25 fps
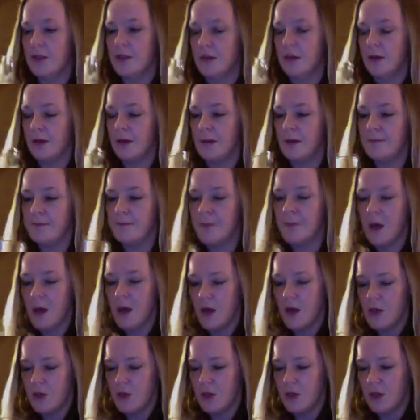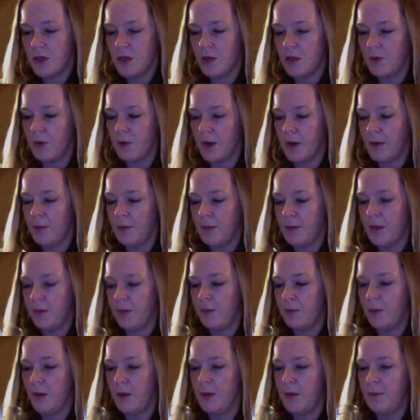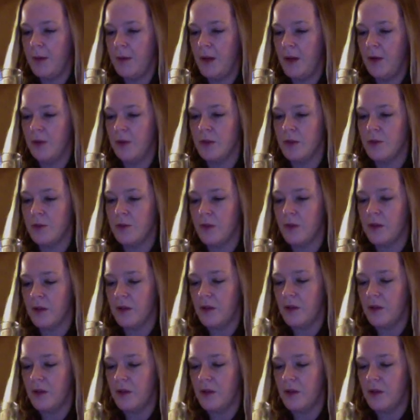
Trying to think what I might pair this with.